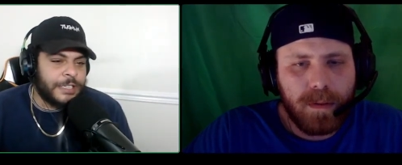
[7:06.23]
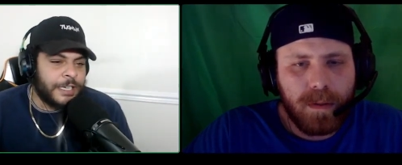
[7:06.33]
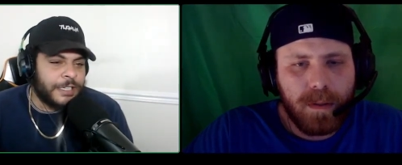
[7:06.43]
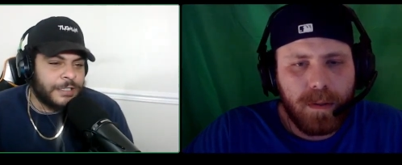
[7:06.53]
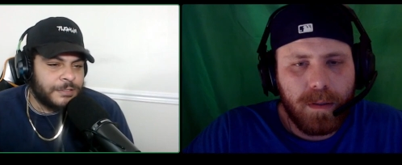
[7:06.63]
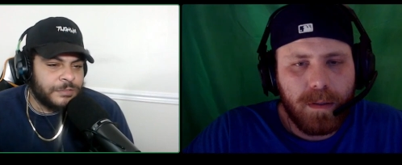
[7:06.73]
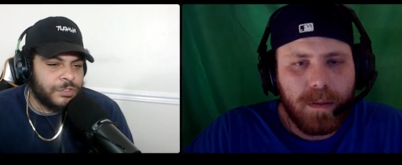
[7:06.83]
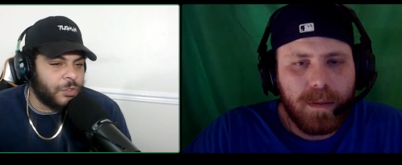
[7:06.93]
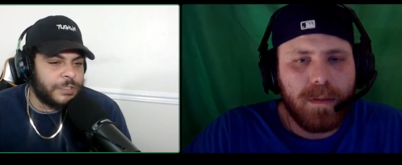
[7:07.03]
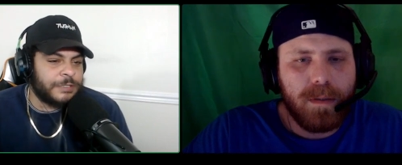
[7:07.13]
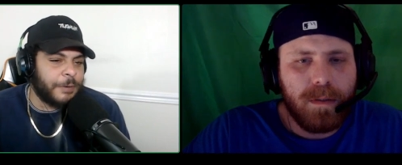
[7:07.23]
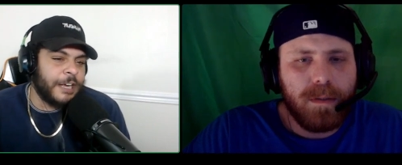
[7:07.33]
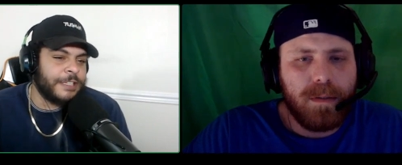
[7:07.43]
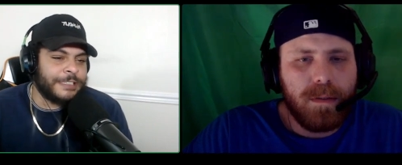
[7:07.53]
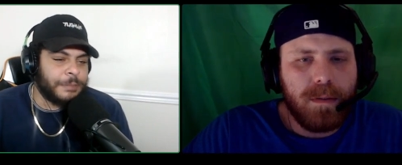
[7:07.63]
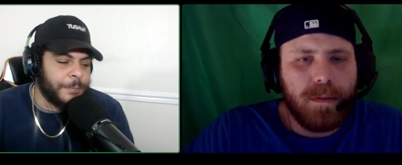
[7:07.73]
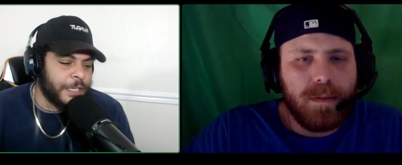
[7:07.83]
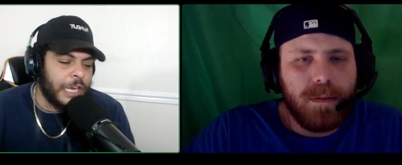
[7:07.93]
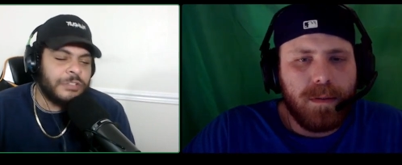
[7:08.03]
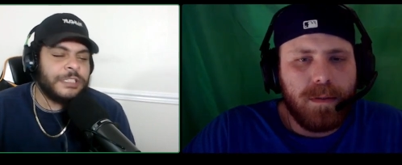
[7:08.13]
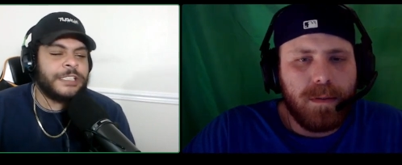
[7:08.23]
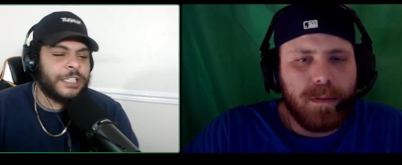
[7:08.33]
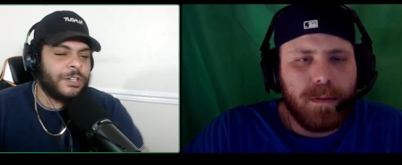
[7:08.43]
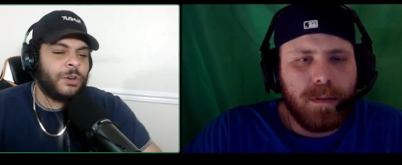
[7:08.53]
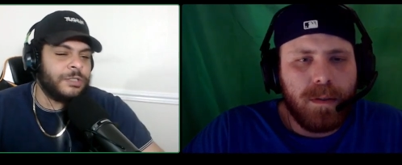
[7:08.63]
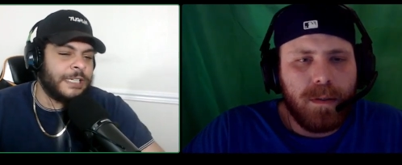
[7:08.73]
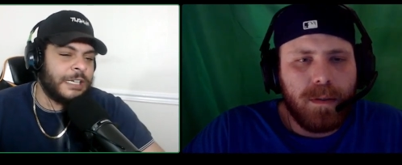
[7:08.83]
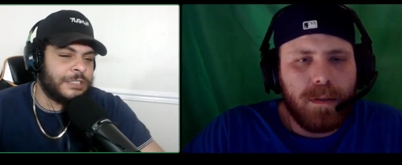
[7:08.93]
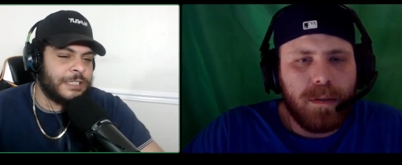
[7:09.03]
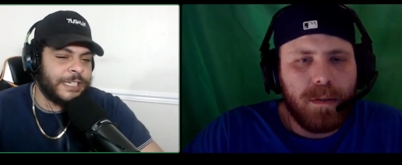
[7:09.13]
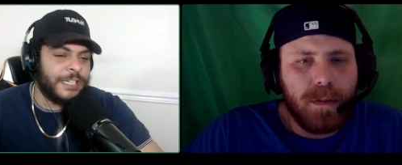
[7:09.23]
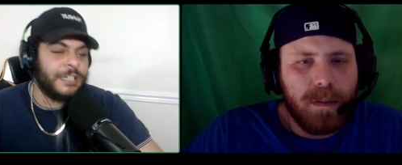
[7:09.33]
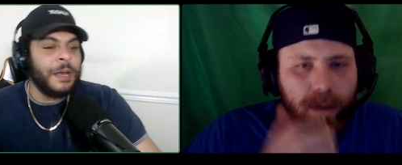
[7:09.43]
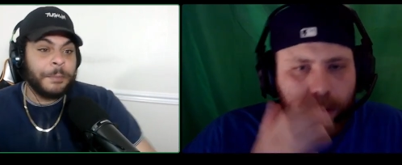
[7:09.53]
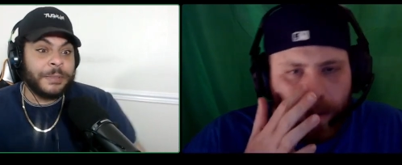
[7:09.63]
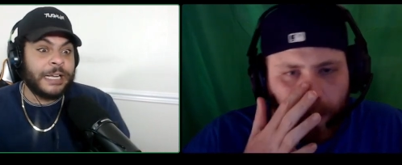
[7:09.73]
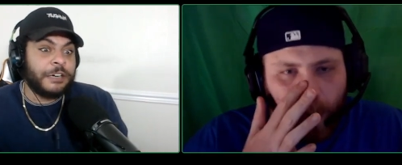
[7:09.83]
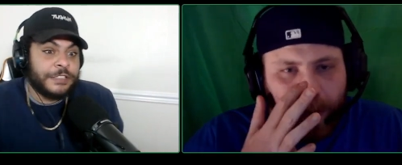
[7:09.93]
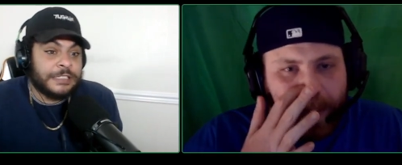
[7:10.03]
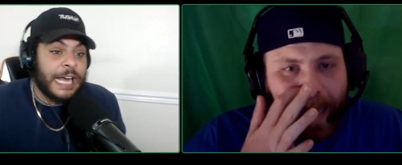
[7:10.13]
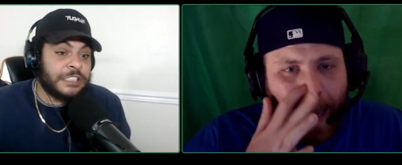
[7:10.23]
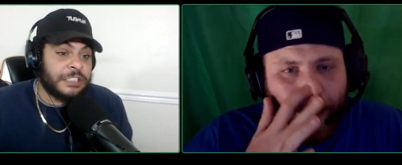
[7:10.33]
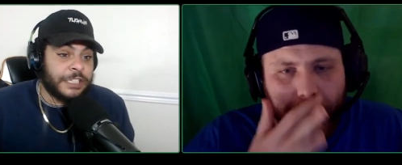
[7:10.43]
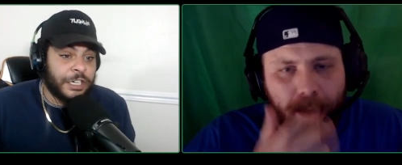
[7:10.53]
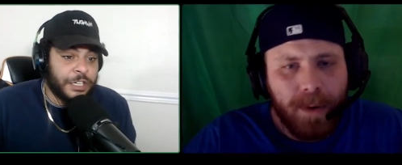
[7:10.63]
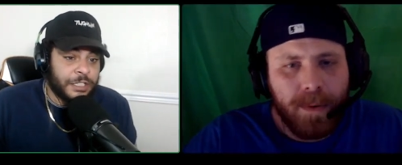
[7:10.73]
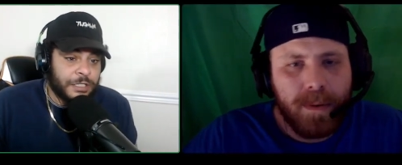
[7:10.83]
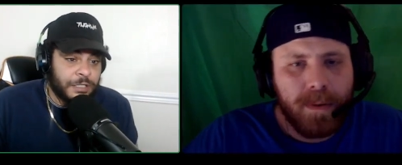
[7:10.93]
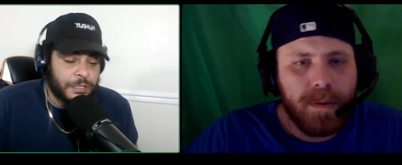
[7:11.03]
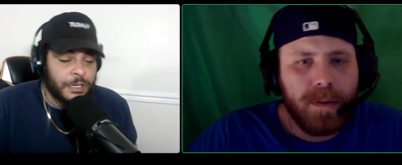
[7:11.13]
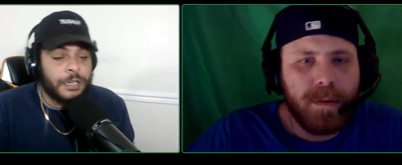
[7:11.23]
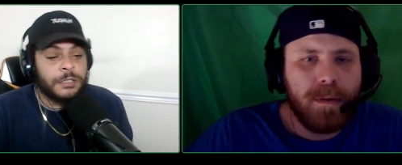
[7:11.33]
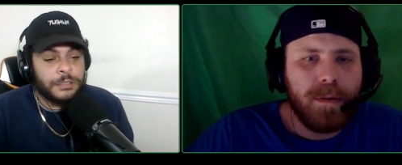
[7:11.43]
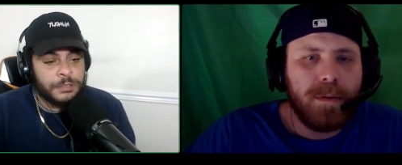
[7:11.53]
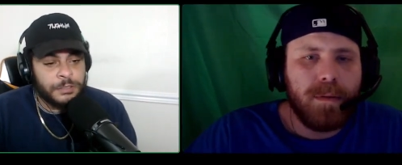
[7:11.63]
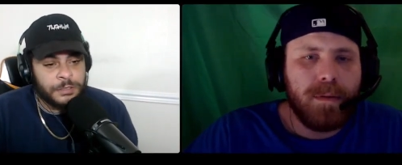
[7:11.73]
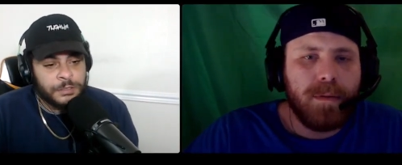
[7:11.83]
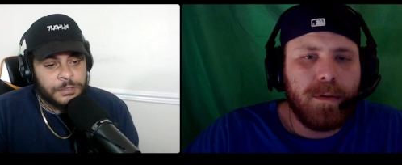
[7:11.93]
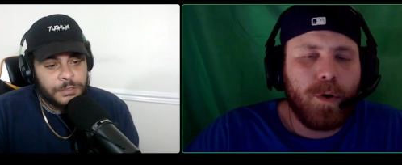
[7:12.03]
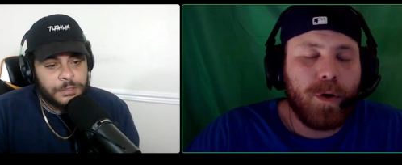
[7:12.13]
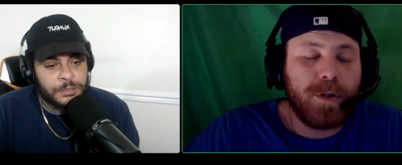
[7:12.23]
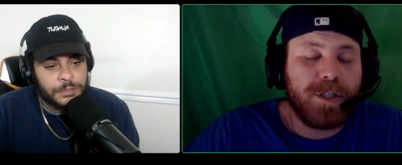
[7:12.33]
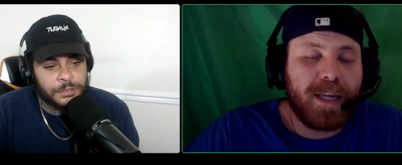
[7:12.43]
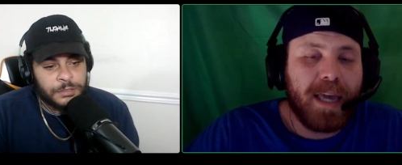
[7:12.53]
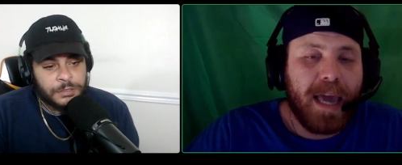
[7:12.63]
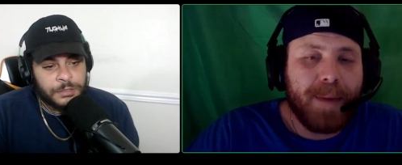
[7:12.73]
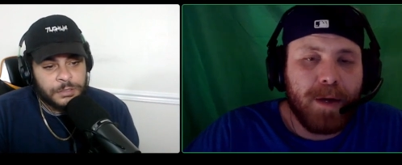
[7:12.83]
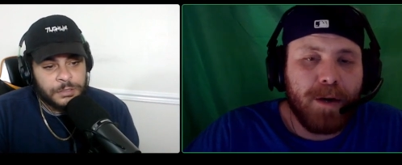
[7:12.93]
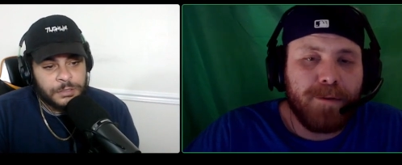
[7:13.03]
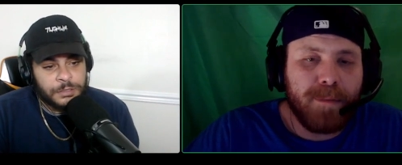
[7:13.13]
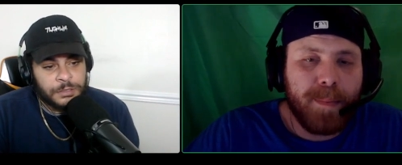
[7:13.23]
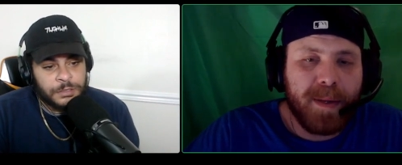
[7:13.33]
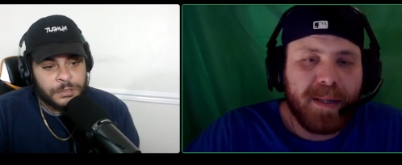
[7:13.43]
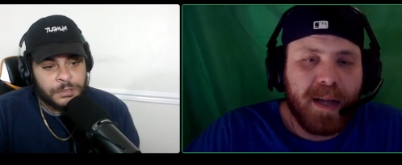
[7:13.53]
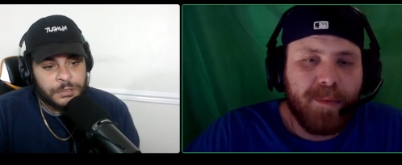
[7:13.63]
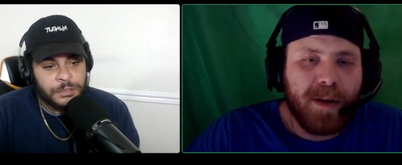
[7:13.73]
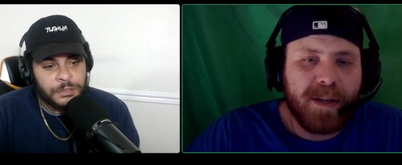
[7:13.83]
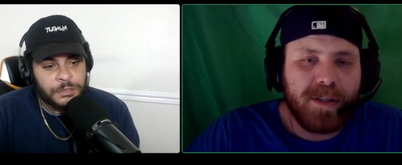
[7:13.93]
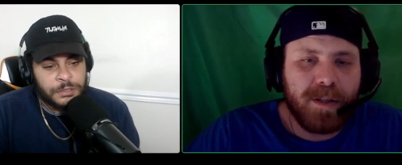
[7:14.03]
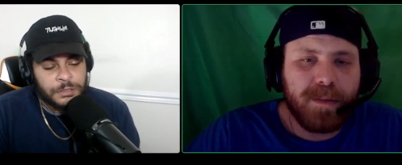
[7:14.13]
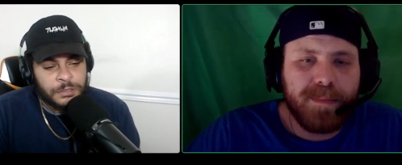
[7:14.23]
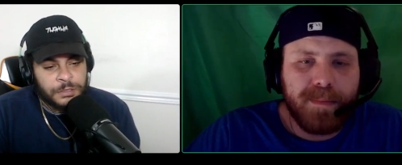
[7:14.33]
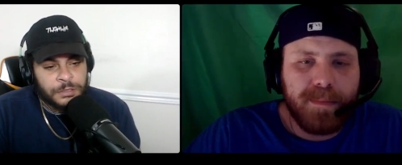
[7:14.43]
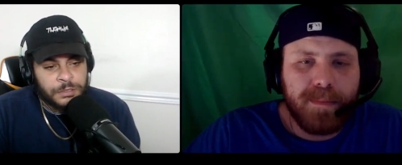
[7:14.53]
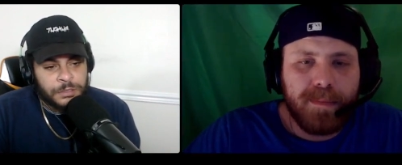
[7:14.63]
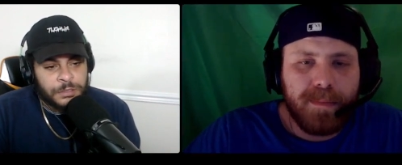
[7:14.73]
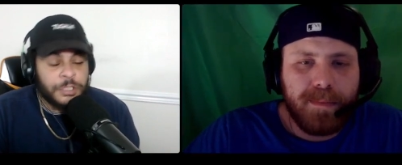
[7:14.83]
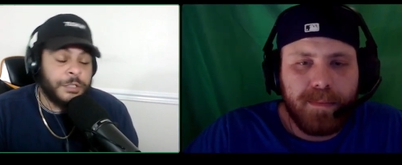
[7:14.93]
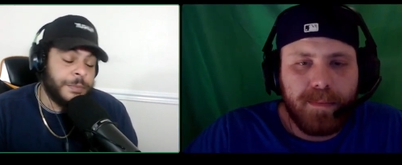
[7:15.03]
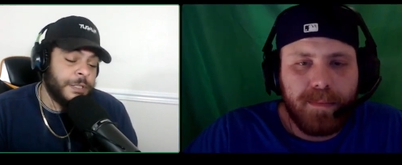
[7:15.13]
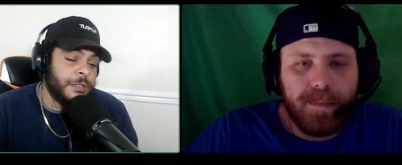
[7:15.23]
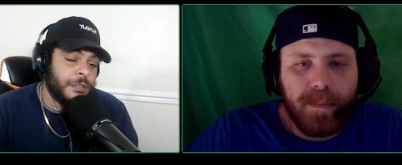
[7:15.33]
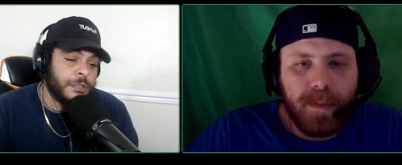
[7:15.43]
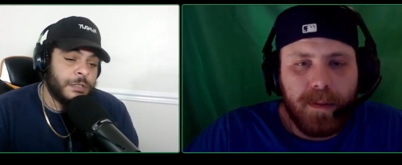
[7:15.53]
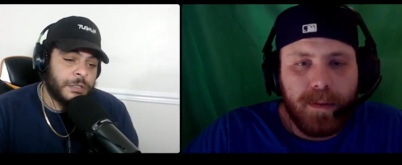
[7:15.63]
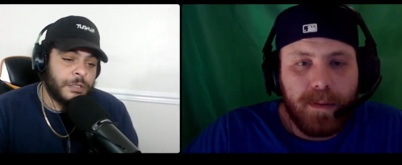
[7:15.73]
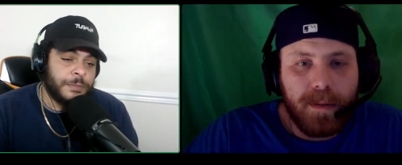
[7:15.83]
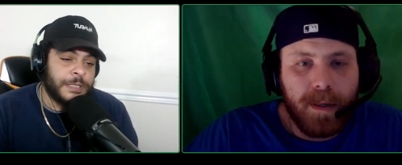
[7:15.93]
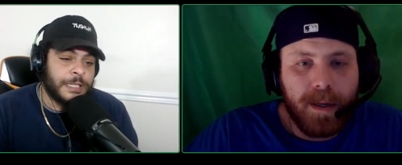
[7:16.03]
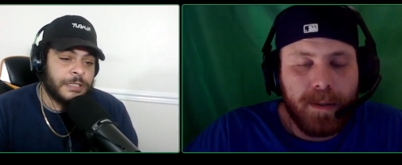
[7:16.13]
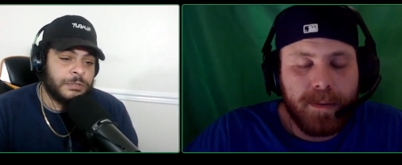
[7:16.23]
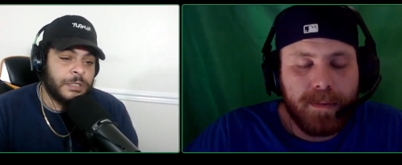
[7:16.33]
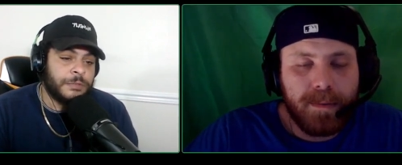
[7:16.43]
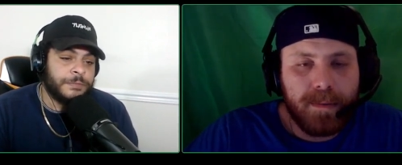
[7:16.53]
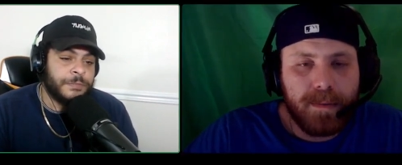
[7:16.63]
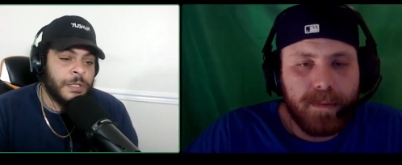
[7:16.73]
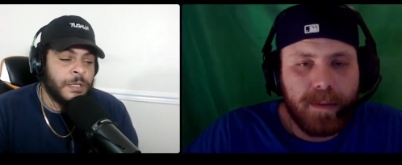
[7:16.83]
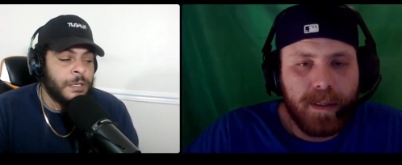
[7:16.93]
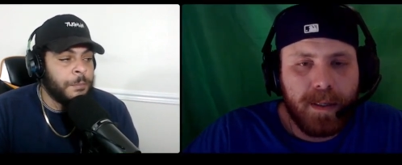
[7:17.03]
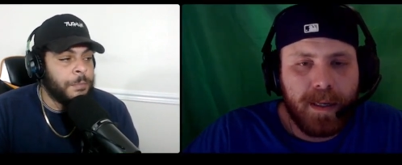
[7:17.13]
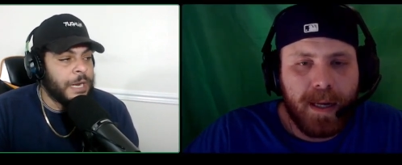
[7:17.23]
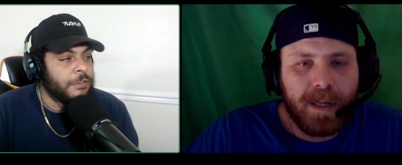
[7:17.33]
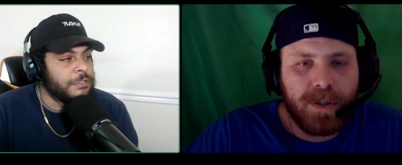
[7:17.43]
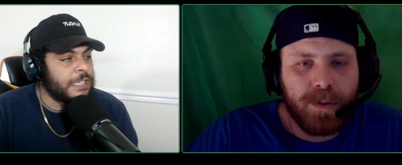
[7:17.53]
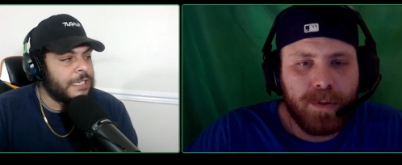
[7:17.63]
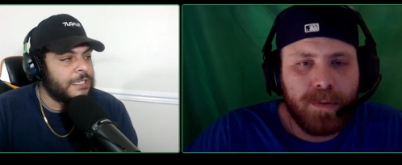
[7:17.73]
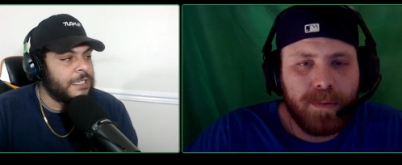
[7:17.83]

Speaker 1: Like towards the, probably like the middle. I don't think they're gonna hold it out to the end. But now if he's actually hurt,
Speaker 2: or it's just a cameo from a big time wrestler. Could
Speaker 1: be, could be that yeah. as well. But I was kind of